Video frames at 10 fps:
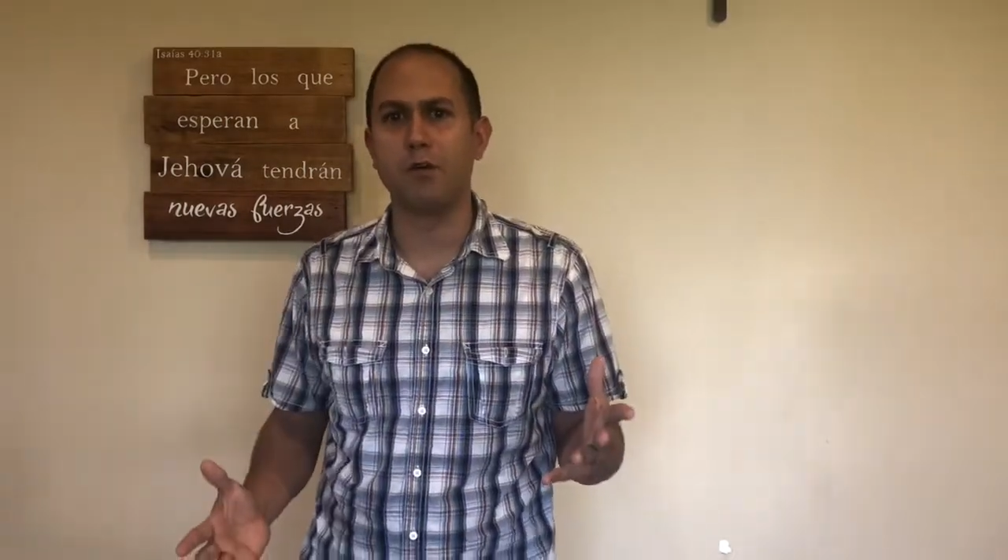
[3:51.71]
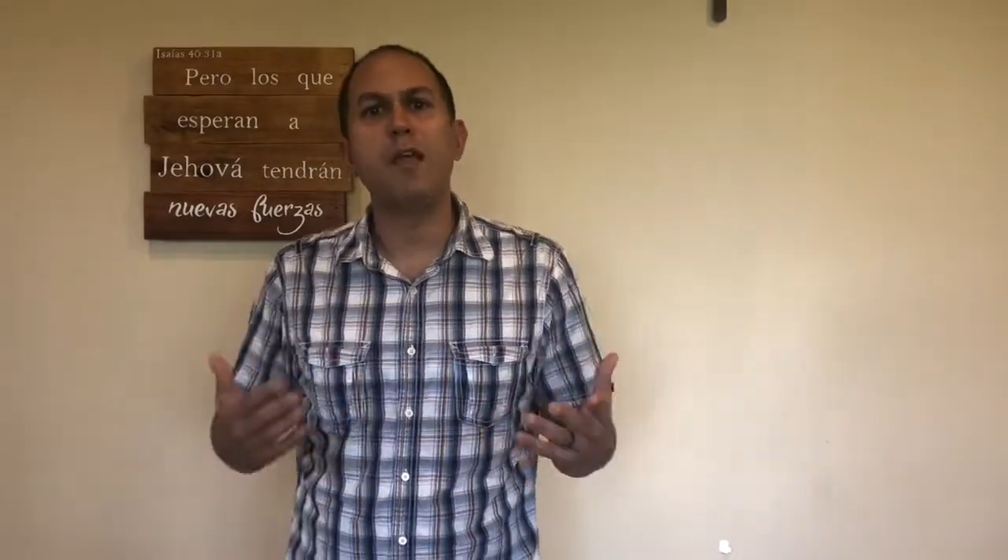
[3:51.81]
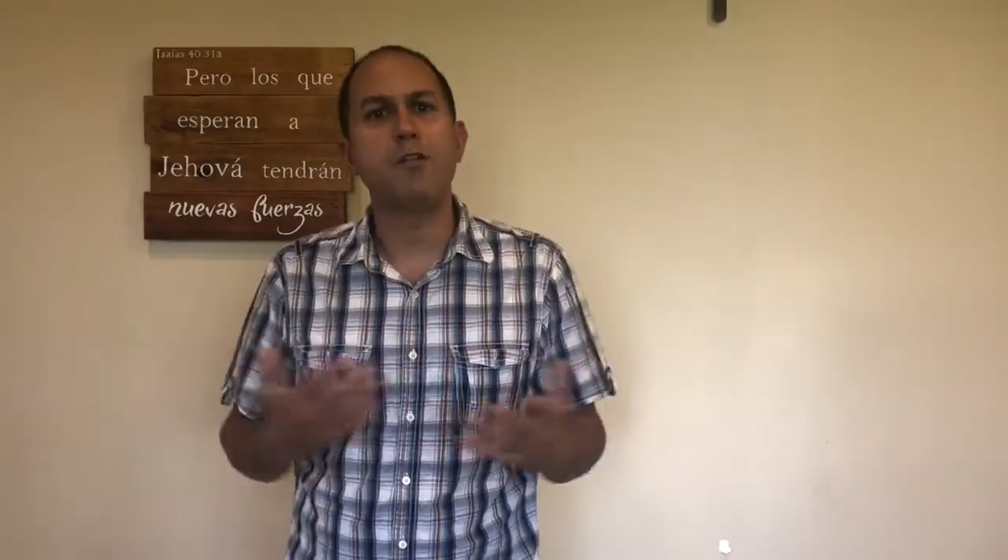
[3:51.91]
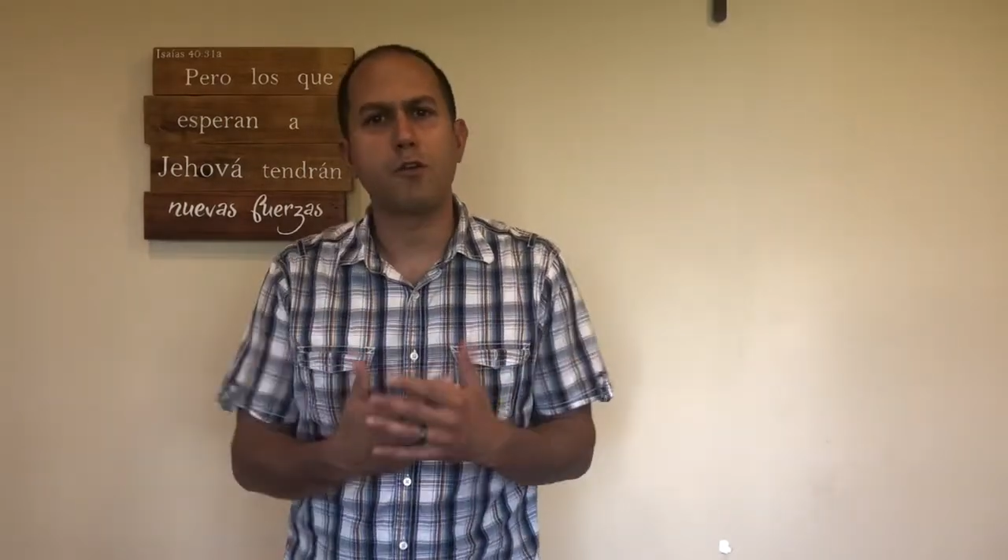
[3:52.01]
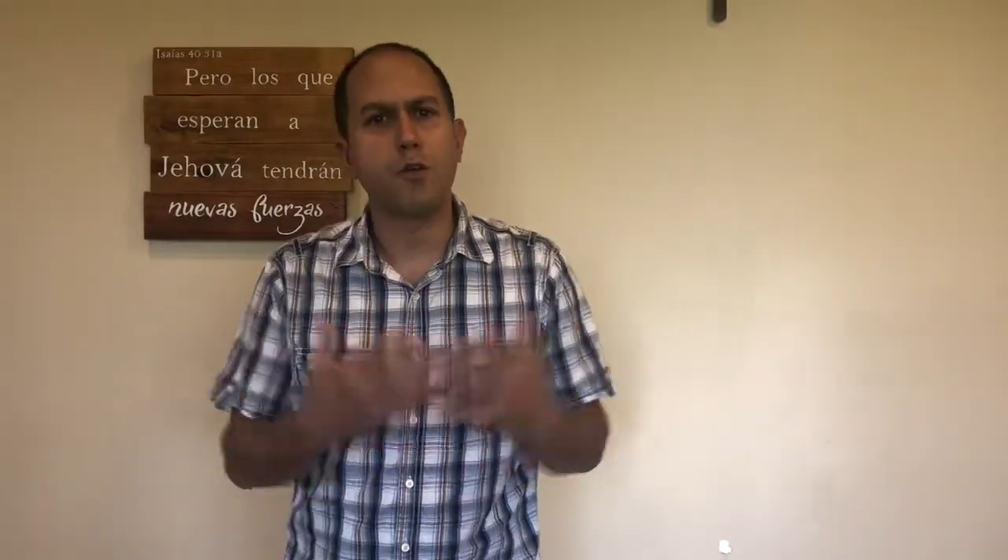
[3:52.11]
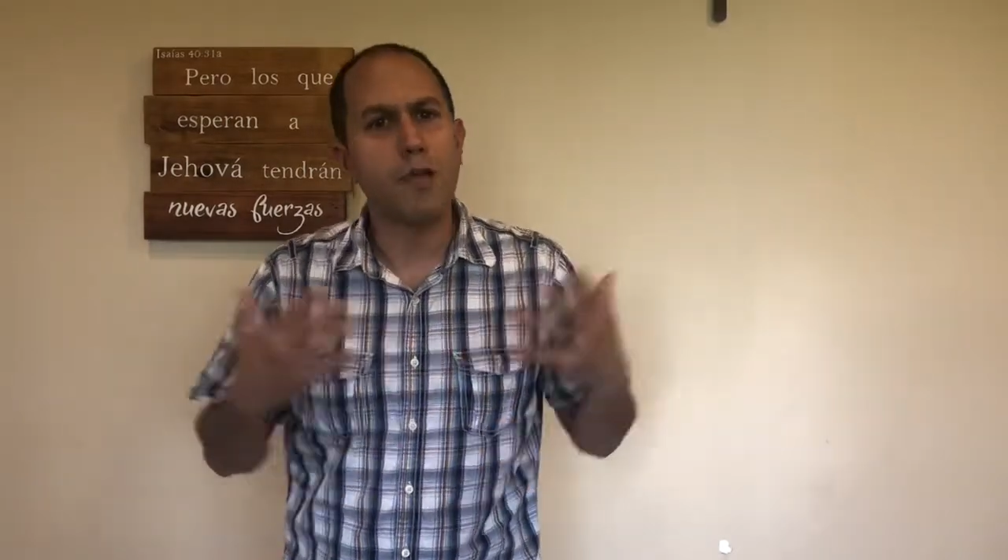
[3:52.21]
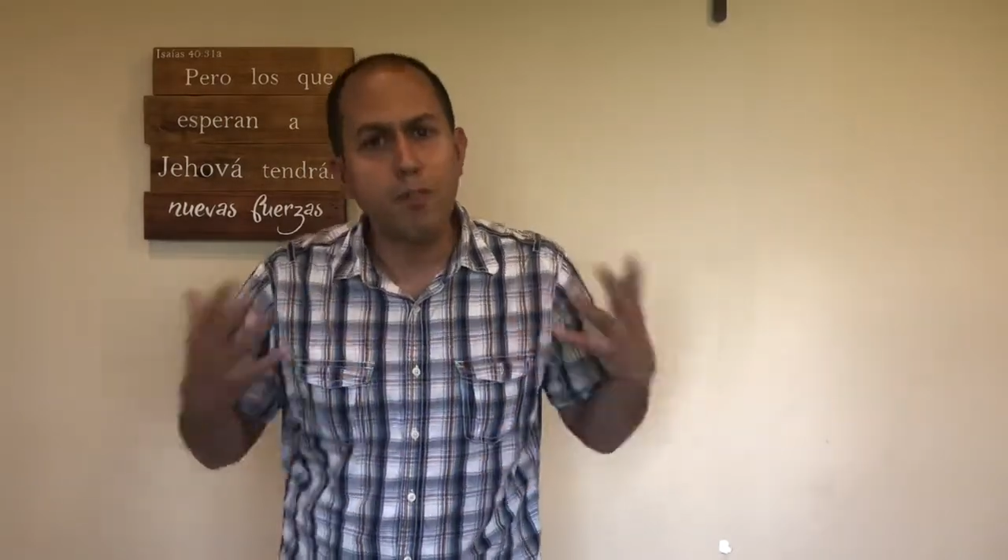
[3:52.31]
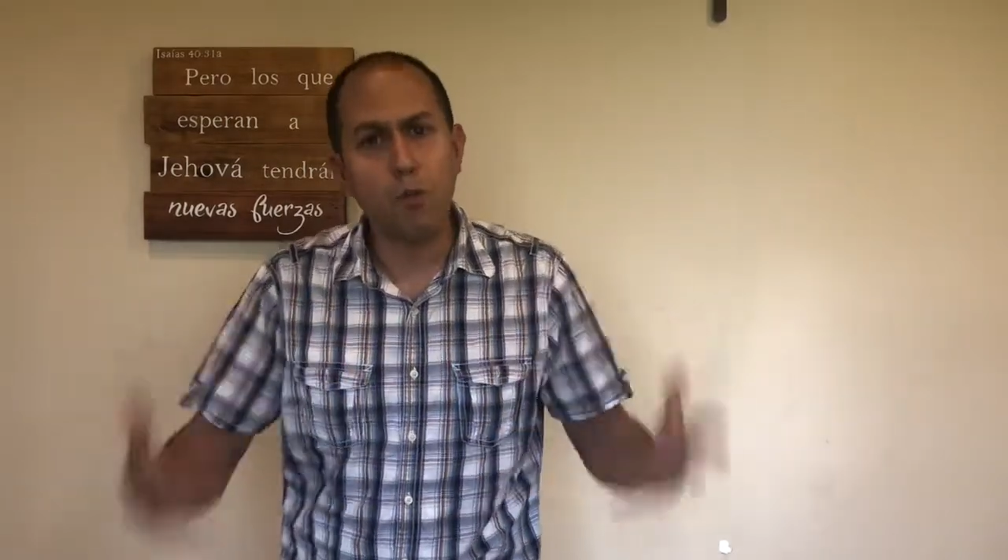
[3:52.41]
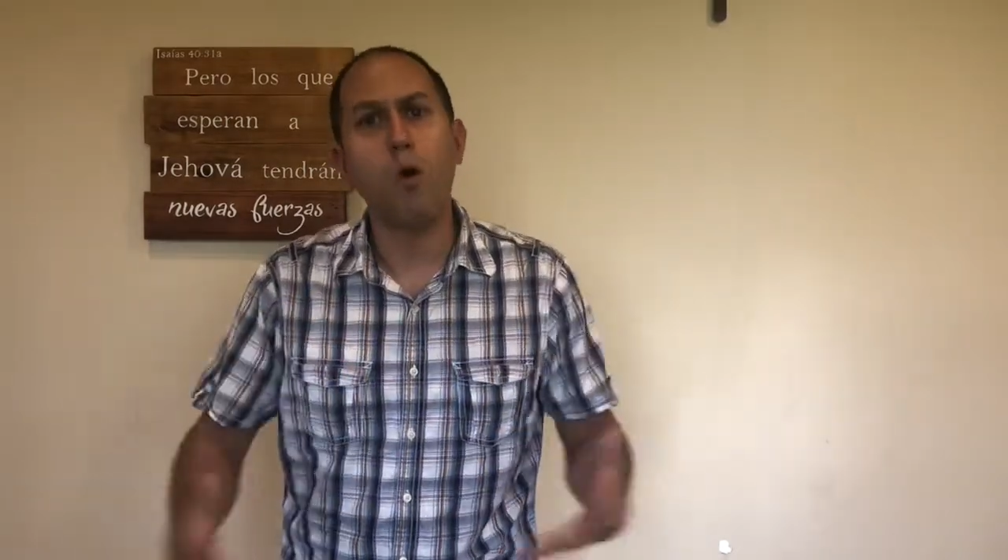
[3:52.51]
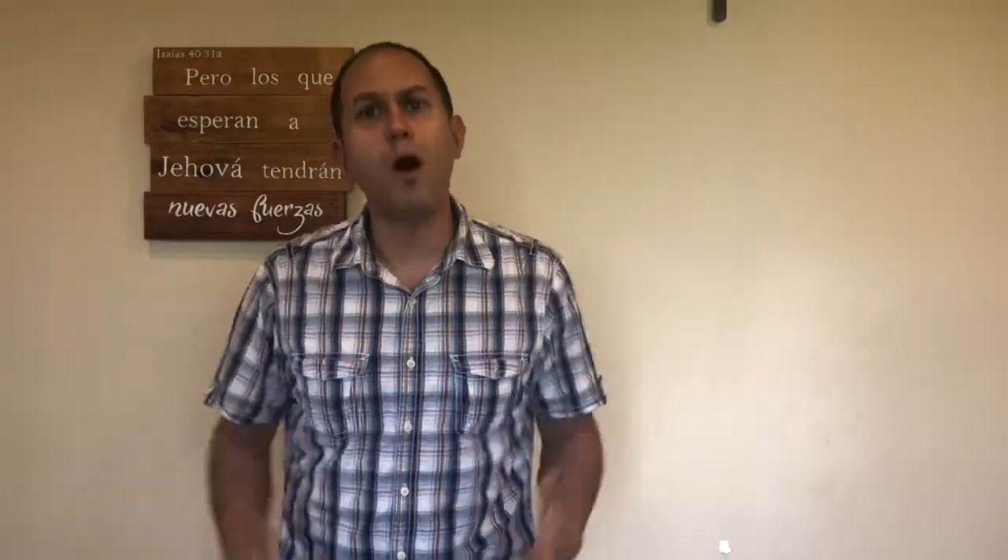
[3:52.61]
Either you're in the
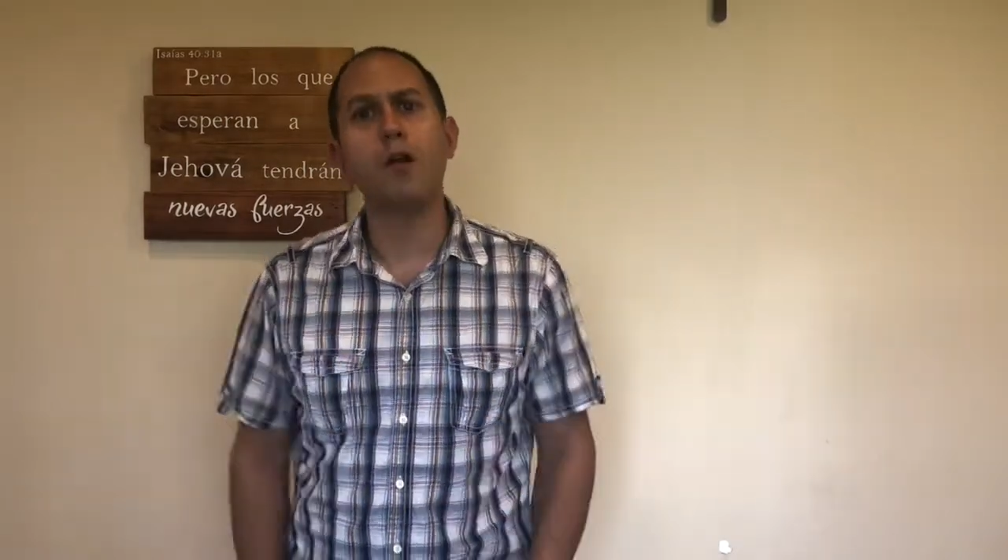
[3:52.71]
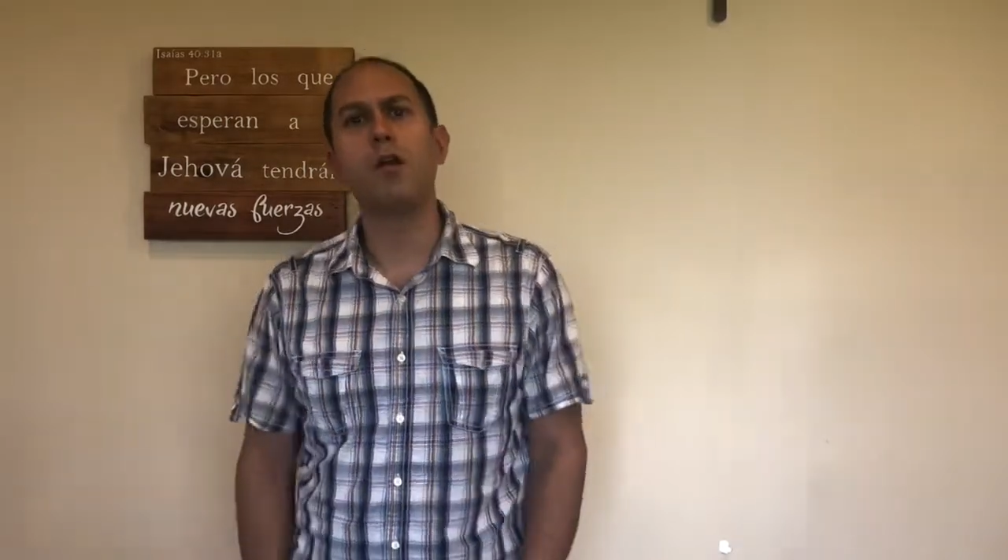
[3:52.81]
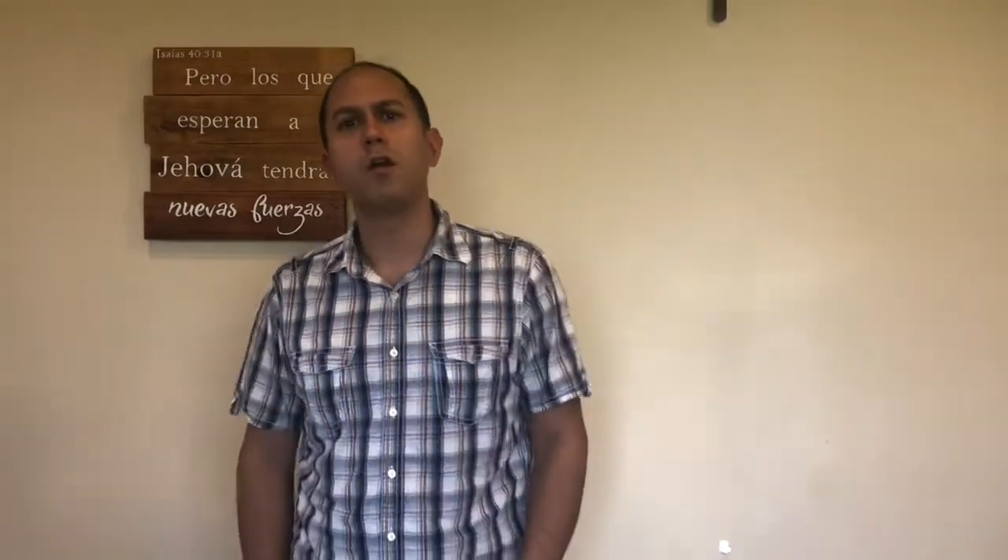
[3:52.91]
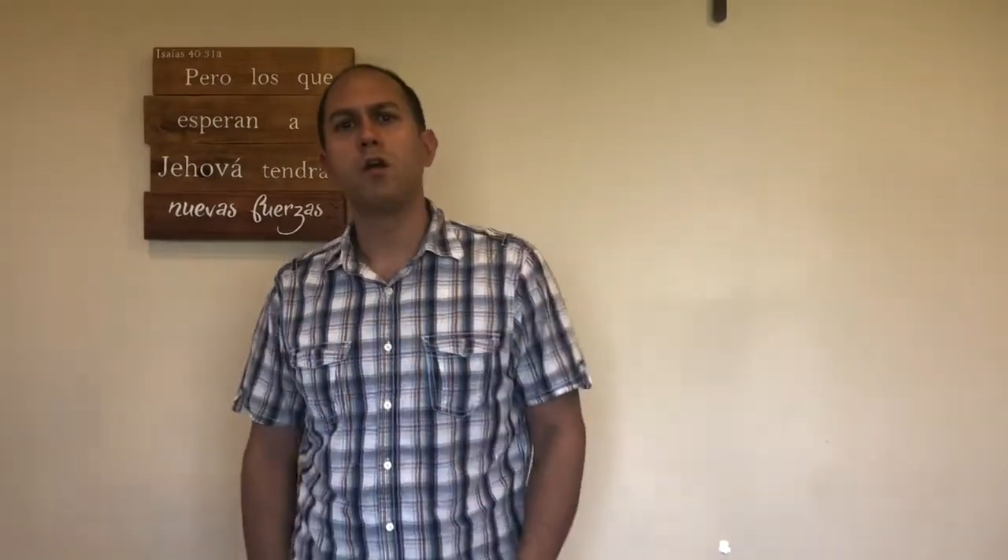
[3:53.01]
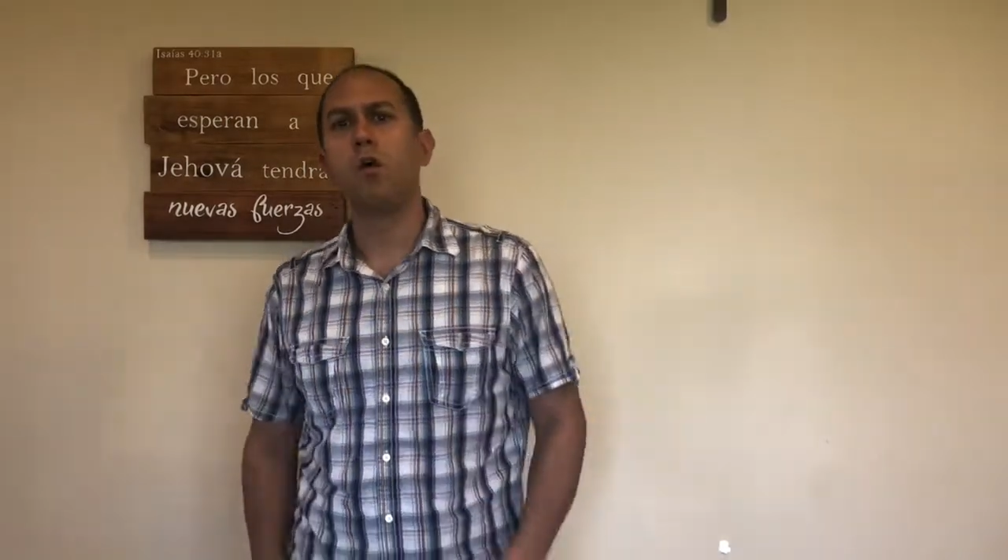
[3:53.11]
water